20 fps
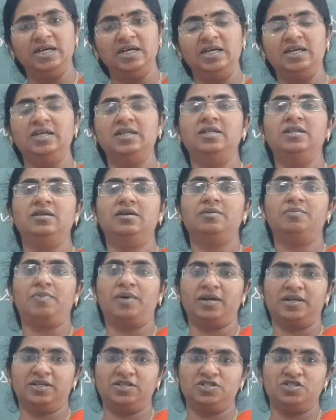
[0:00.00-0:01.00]
in
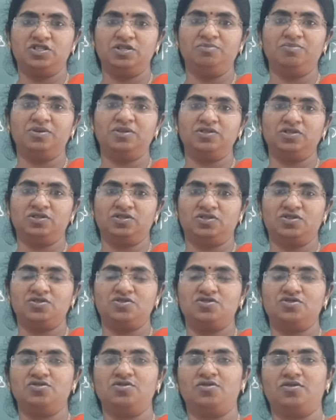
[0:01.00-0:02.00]
partnership
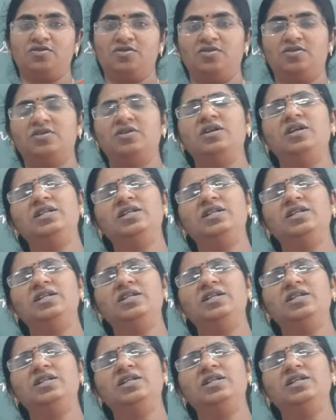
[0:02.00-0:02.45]
registration or not.